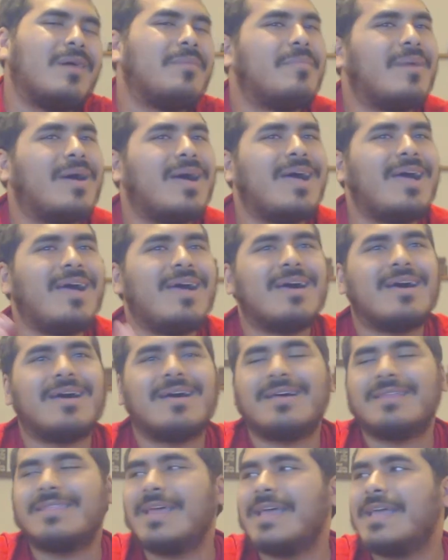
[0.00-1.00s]
Come
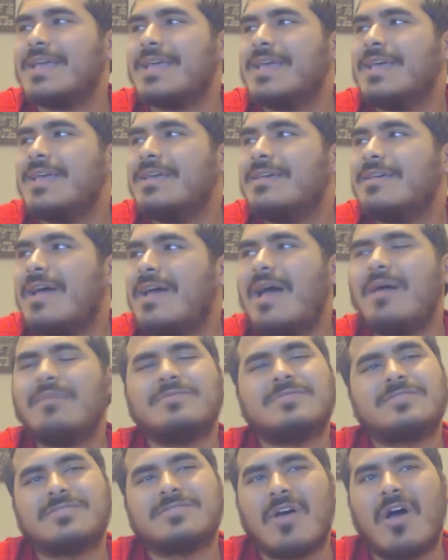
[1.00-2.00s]
on. Like,
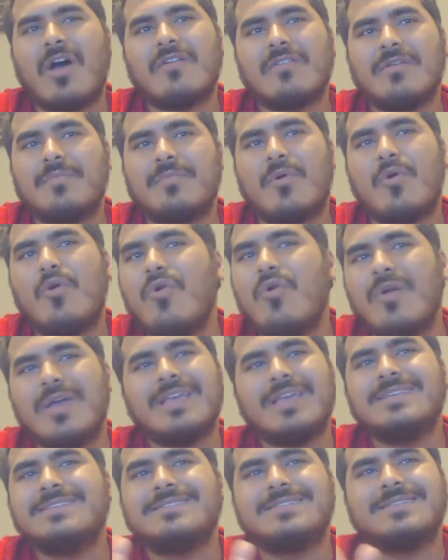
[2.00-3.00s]
I'm sorry, but
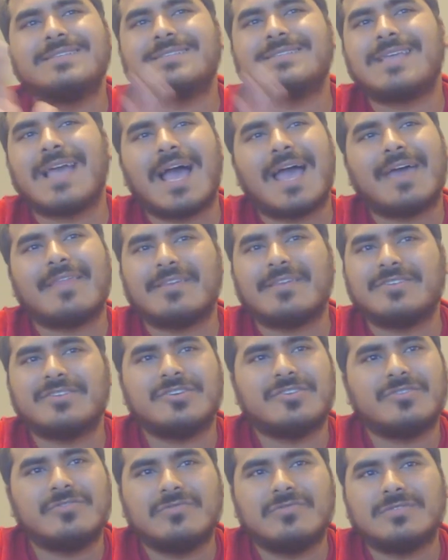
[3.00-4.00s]
who is this guy
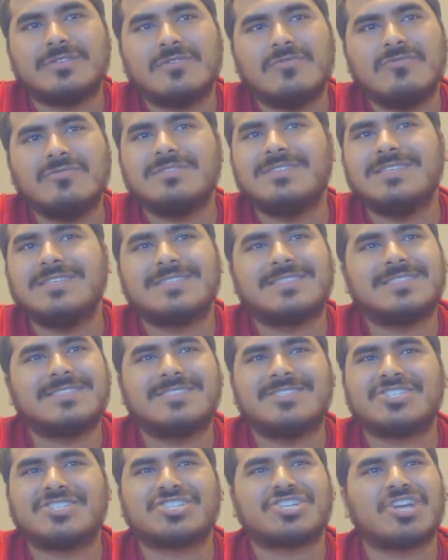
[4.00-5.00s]
that you're using? Who's
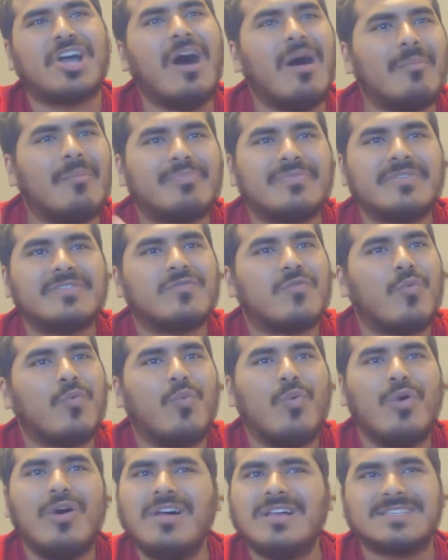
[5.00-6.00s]
this chump, this
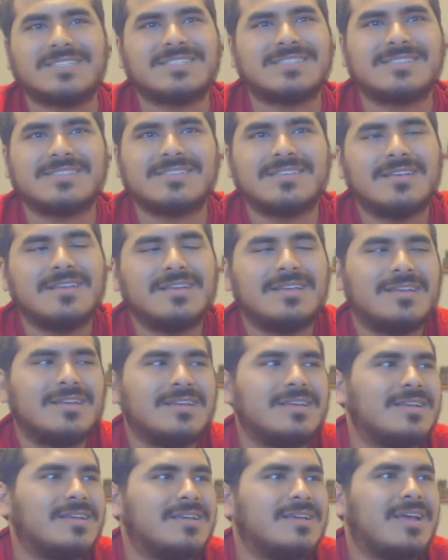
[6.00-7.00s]
wuss?
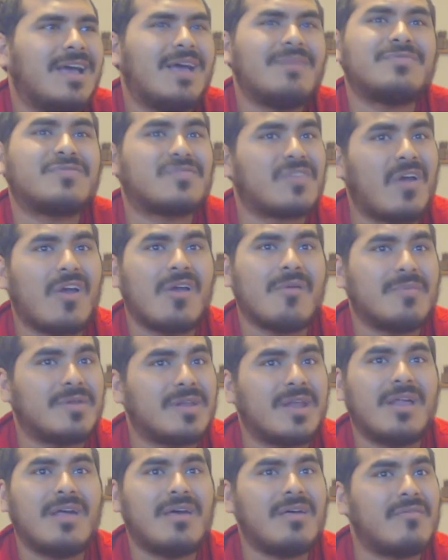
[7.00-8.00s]
I'm sorry,
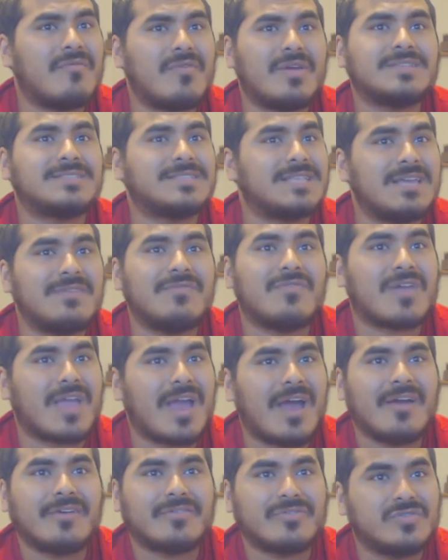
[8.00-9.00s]
but none of the Resident Evil
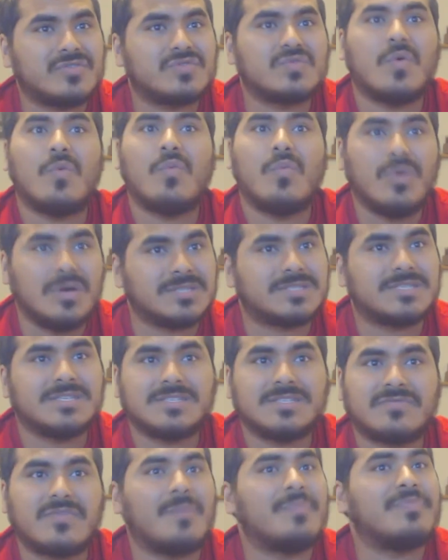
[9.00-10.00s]
characters were
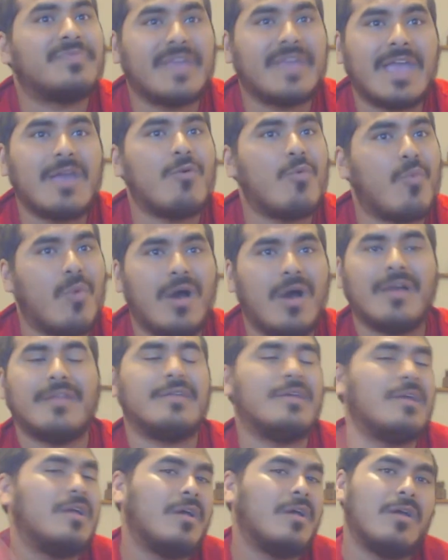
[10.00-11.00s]
wusses from day
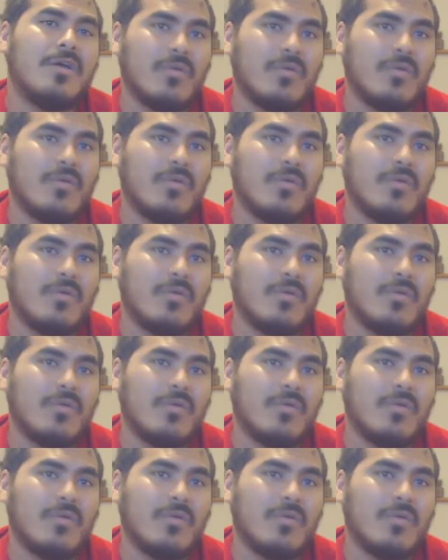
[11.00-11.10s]
one.